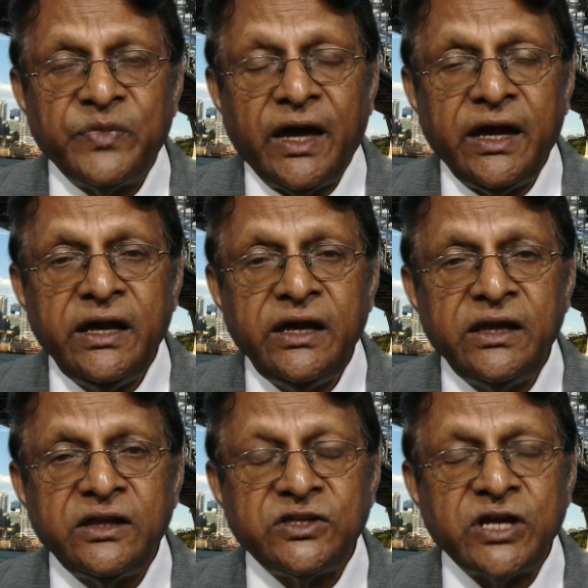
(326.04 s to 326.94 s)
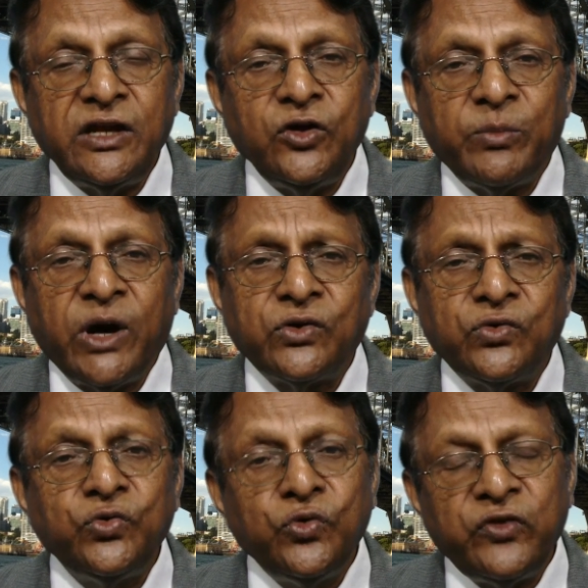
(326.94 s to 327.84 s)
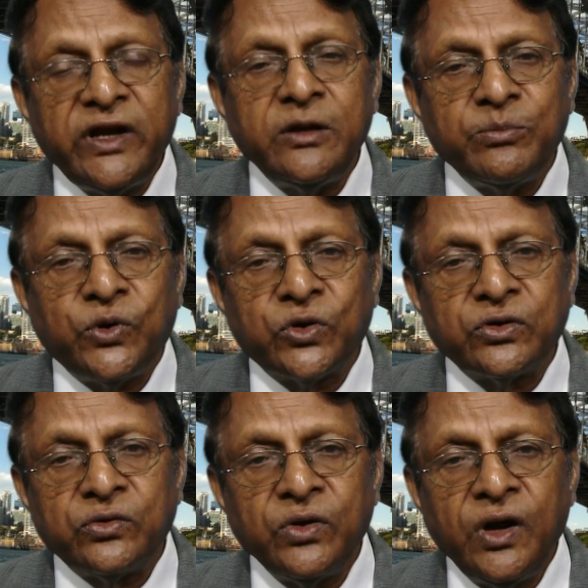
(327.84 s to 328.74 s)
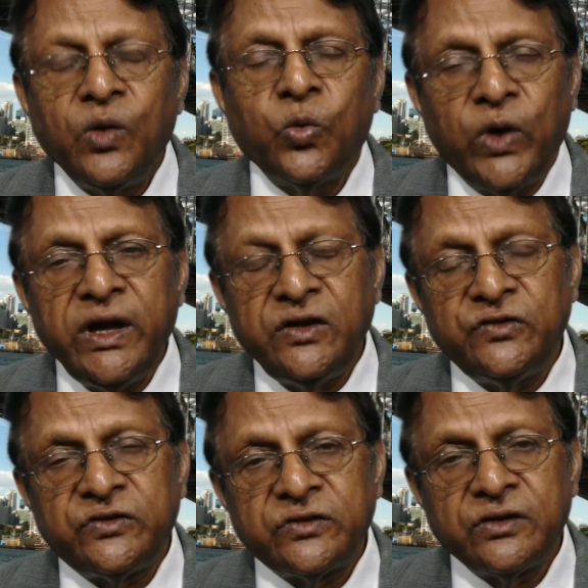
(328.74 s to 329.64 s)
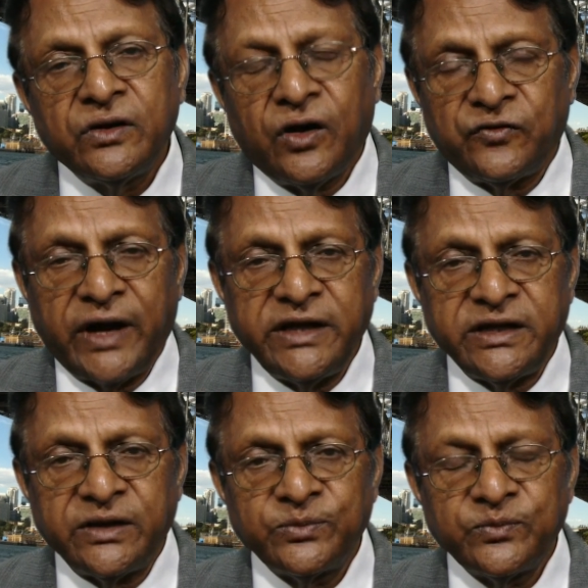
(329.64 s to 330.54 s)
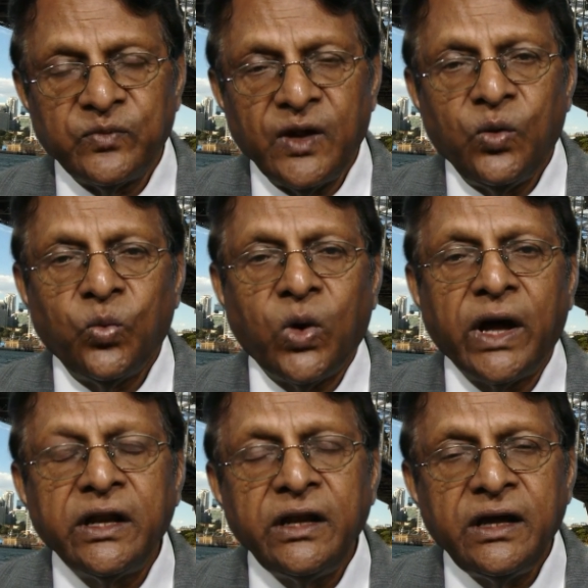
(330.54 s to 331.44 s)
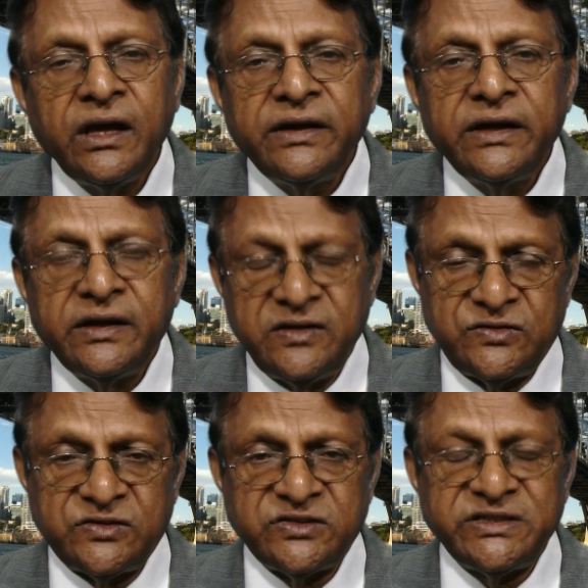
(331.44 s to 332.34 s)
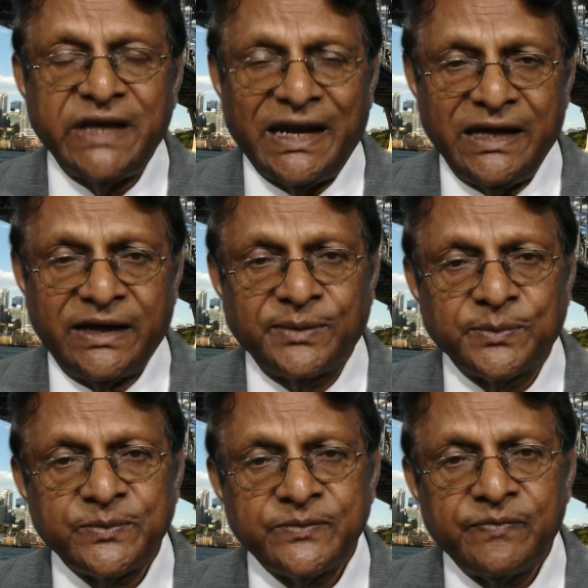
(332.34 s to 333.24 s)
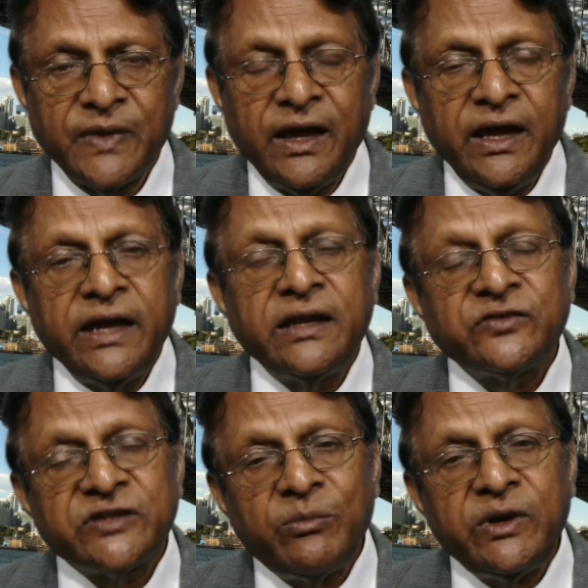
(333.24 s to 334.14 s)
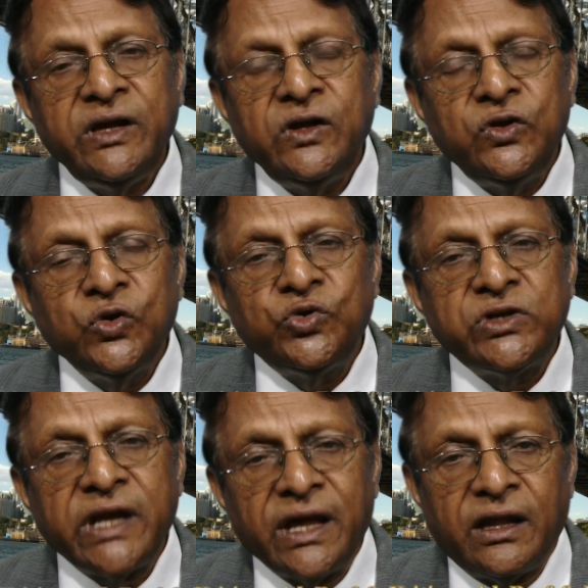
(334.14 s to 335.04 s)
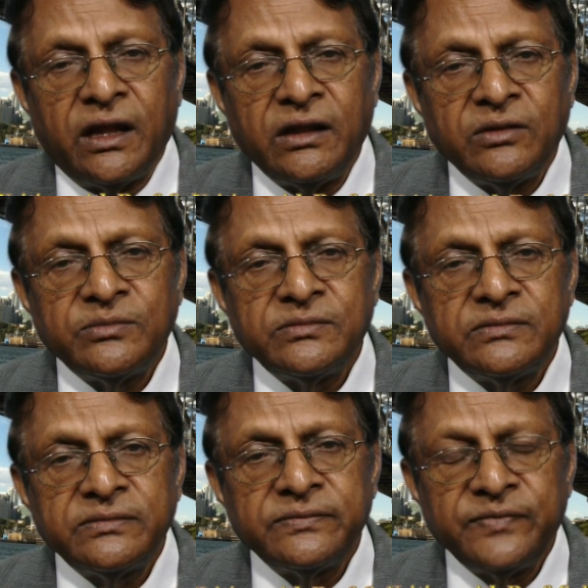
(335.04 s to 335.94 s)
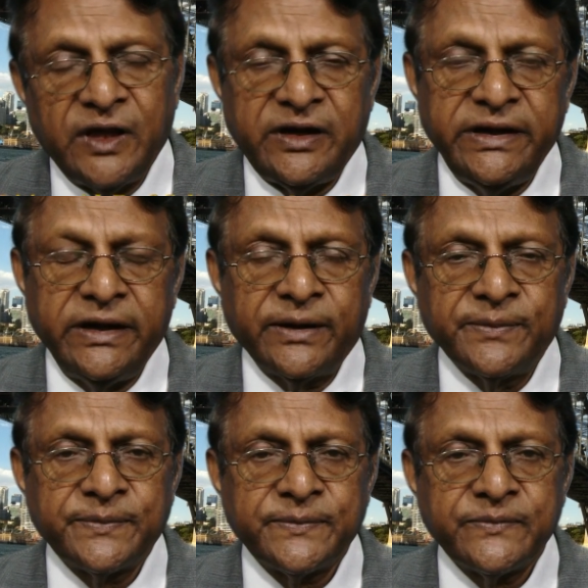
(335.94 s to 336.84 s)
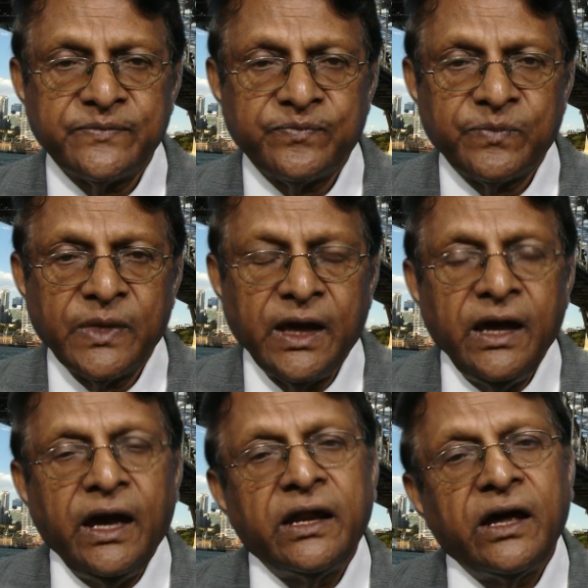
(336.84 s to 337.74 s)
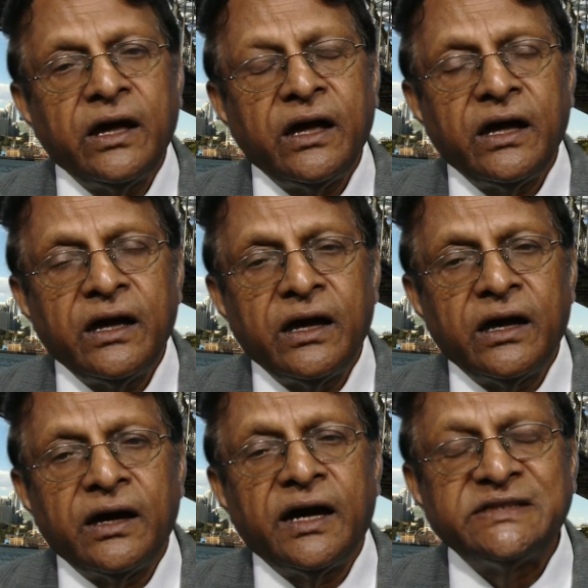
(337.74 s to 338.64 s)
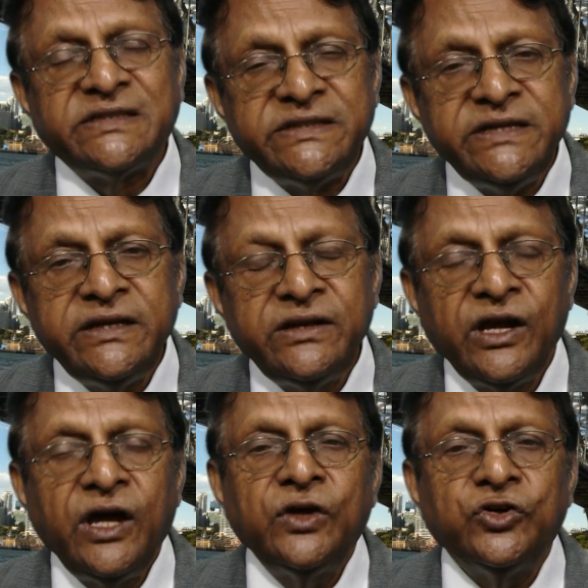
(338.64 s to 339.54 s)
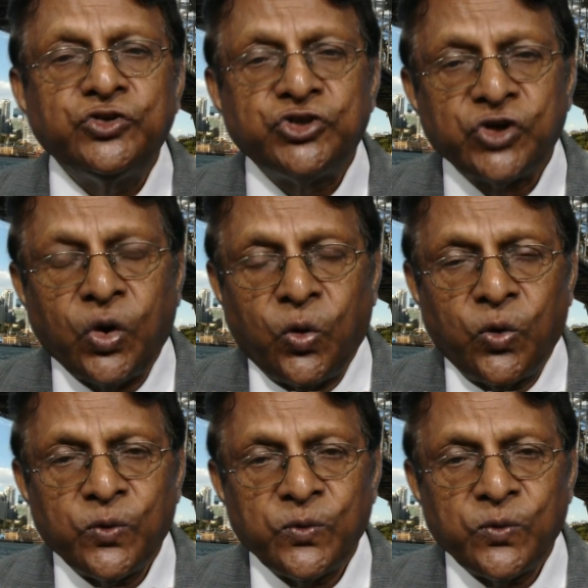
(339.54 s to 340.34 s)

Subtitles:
they tell you about two very important ways of writing. One is telling. In a summary, you tell the reader. In a scene, you show.